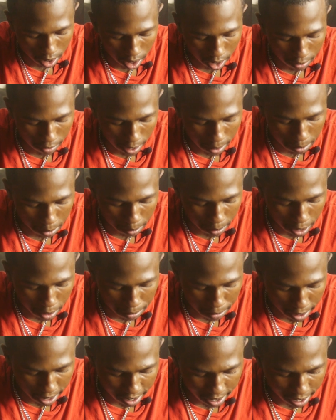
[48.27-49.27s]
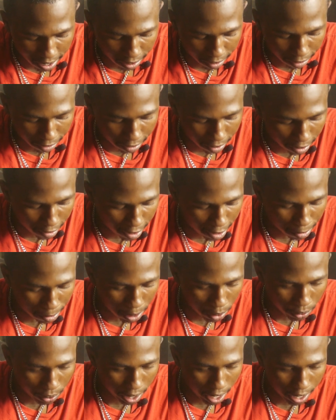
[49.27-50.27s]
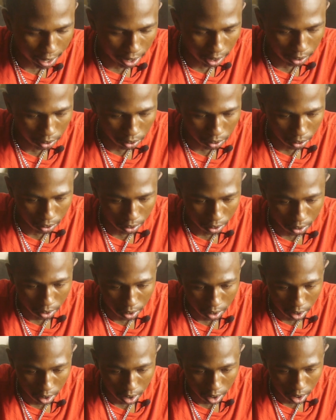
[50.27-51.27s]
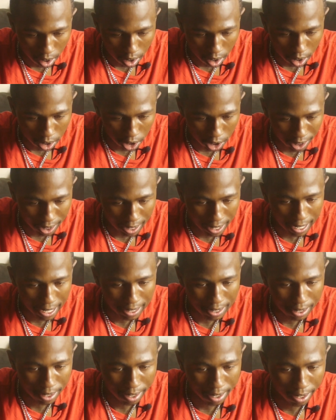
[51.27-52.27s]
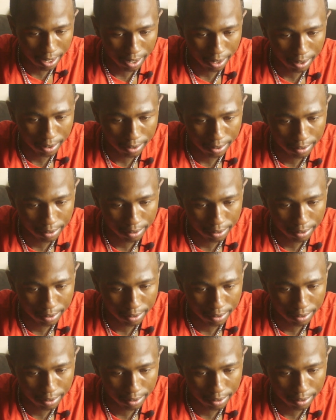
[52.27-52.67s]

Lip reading: I rap about my life. I rap about what I go through. Shit that I seen.